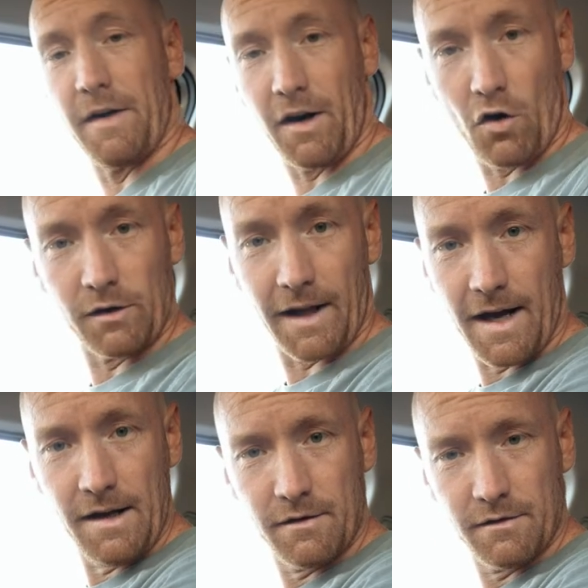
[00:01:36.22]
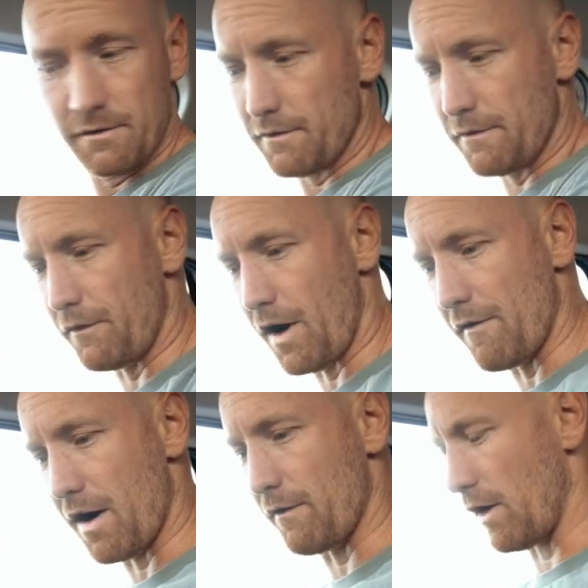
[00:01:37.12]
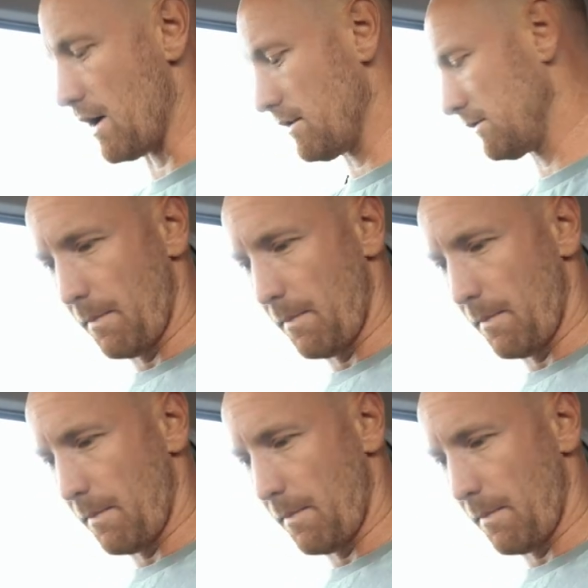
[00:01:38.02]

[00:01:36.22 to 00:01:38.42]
I've had a long day, 5-hour flight.